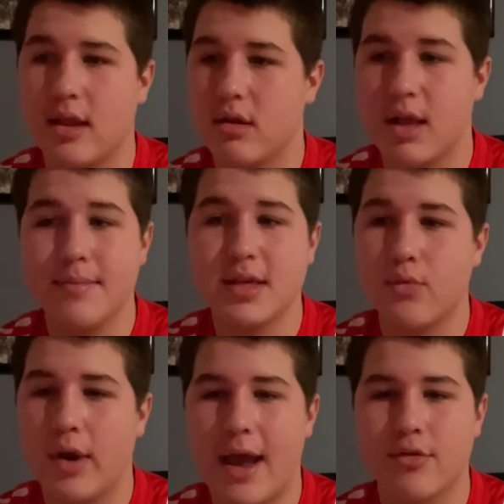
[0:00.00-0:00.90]
Clemson
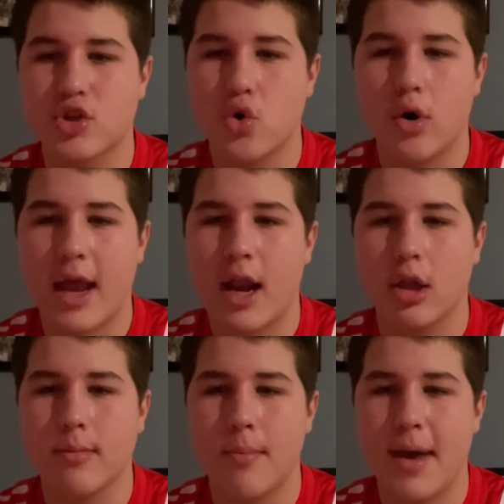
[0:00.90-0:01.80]
went out and scored, had all
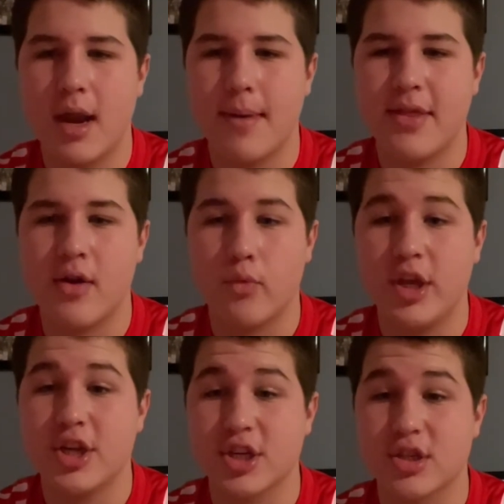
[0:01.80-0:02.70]
the momentum, and then we
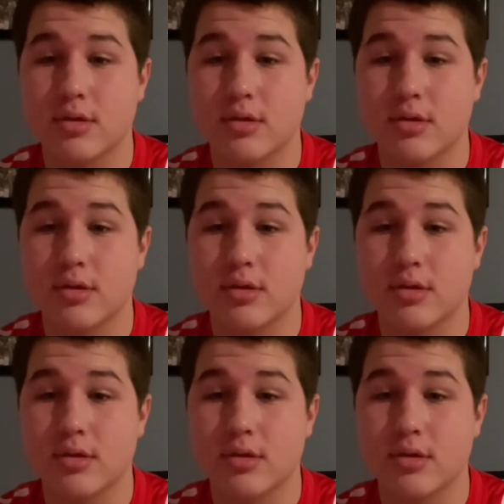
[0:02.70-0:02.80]
just